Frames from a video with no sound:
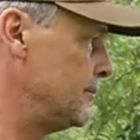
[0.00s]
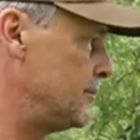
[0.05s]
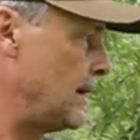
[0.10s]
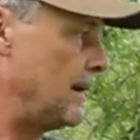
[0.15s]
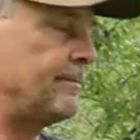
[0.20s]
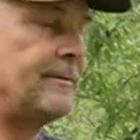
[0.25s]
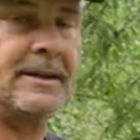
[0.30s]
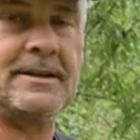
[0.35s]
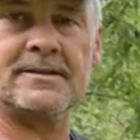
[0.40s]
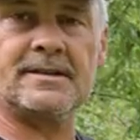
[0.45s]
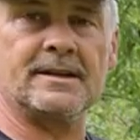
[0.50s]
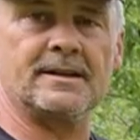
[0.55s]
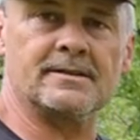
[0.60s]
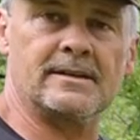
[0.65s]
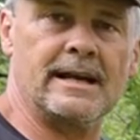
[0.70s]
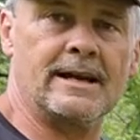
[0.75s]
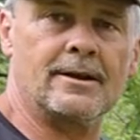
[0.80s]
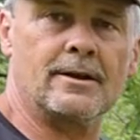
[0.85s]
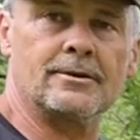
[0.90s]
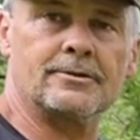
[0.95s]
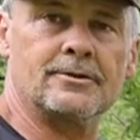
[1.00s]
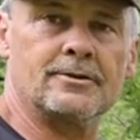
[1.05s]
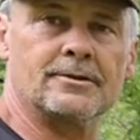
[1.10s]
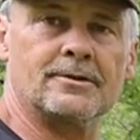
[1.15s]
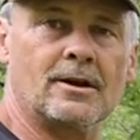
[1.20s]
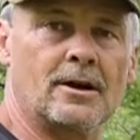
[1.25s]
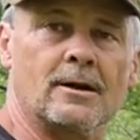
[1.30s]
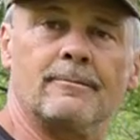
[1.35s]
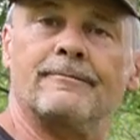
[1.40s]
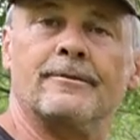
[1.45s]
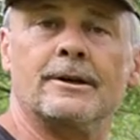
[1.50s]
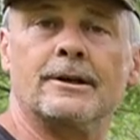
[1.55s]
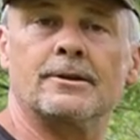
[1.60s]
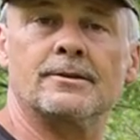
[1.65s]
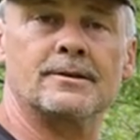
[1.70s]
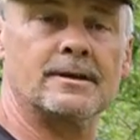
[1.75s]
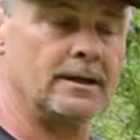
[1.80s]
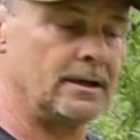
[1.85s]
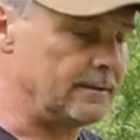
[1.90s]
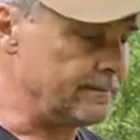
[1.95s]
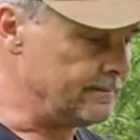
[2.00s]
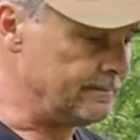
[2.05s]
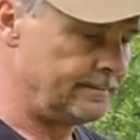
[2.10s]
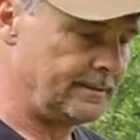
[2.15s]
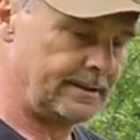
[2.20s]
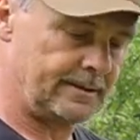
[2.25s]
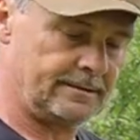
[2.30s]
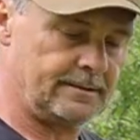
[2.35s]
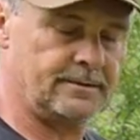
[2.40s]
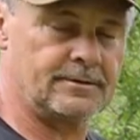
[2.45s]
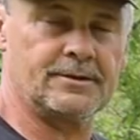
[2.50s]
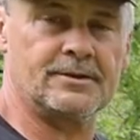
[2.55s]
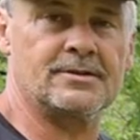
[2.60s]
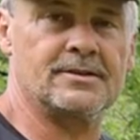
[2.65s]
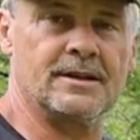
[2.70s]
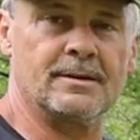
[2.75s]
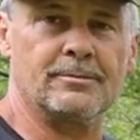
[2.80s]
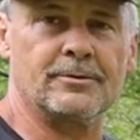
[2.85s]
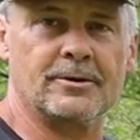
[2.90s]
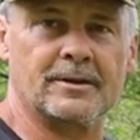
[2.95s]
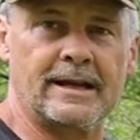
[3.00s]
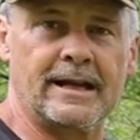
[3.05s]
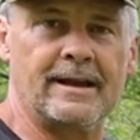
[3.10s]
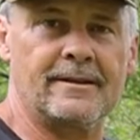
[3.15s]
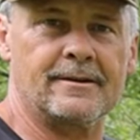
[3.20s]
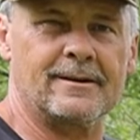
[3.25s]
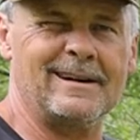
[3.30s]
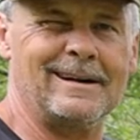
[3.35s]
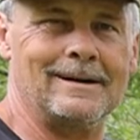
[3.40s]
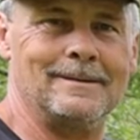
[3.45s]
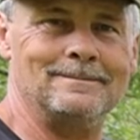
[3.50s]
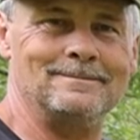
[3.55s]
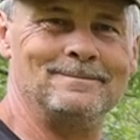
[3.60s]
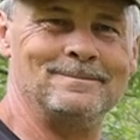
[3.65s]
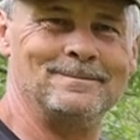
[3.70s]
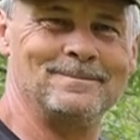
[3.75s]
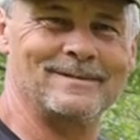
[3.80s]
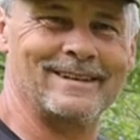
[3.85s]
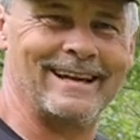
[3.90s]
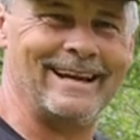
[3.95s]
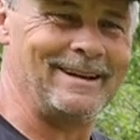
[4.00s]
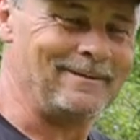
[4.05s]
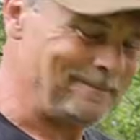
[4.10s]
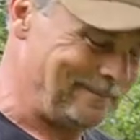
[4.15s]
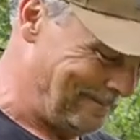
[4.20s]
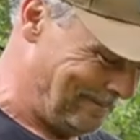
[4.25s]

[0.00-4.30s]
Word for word: Drop these things down onto a tarp for yourself, and they're just simple to gather up, okay?